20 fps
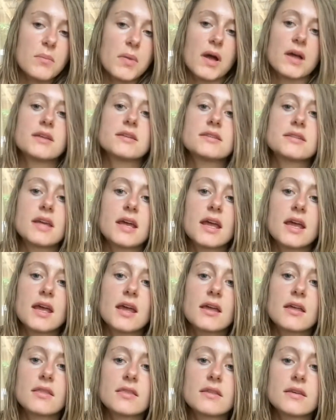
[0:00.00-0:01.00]
by
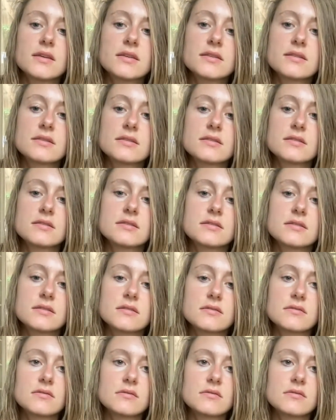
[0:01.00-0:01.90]
saying this